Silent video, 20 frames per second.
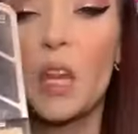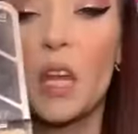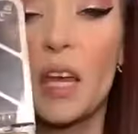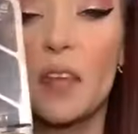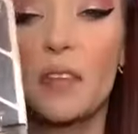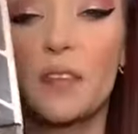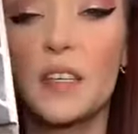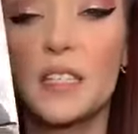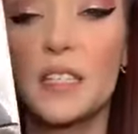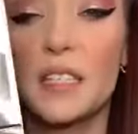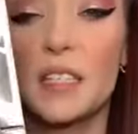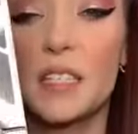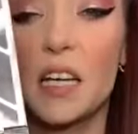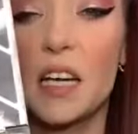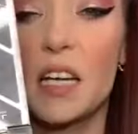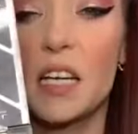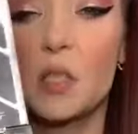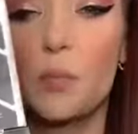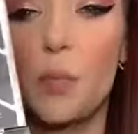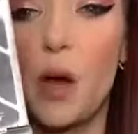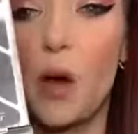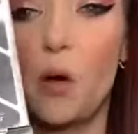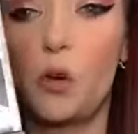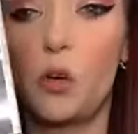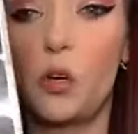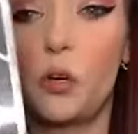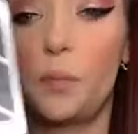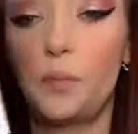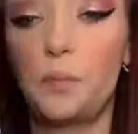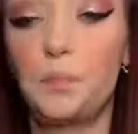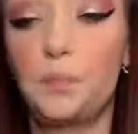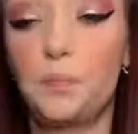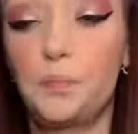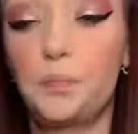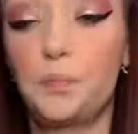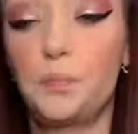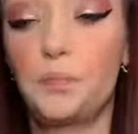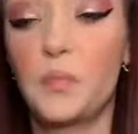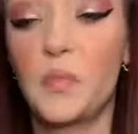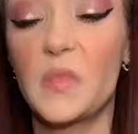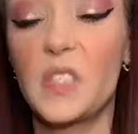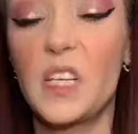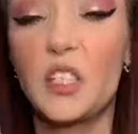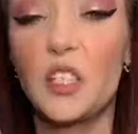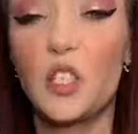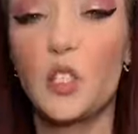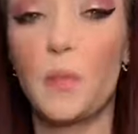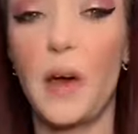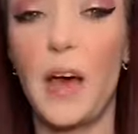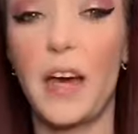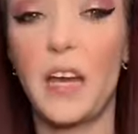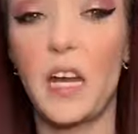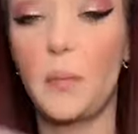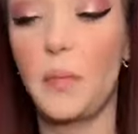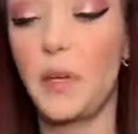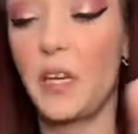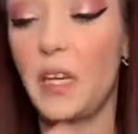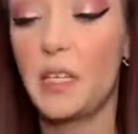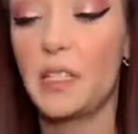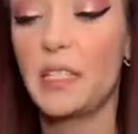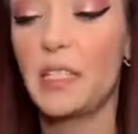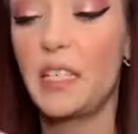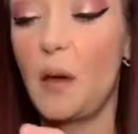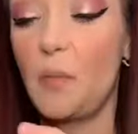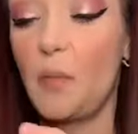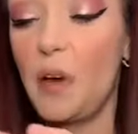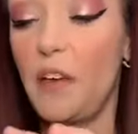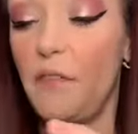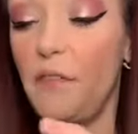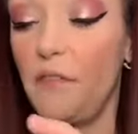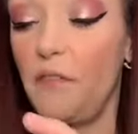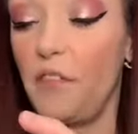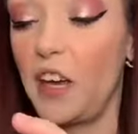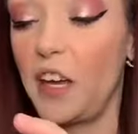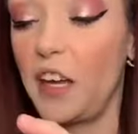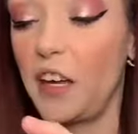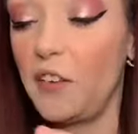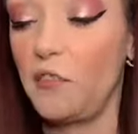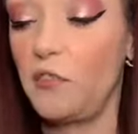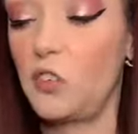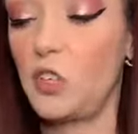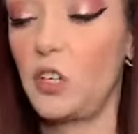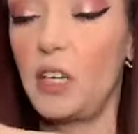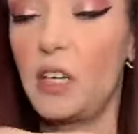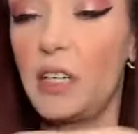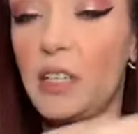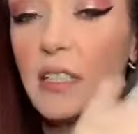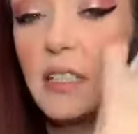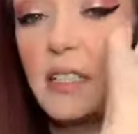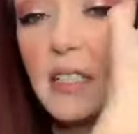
This is a nice powder. It's not too bad. I mean, it's not my favorite.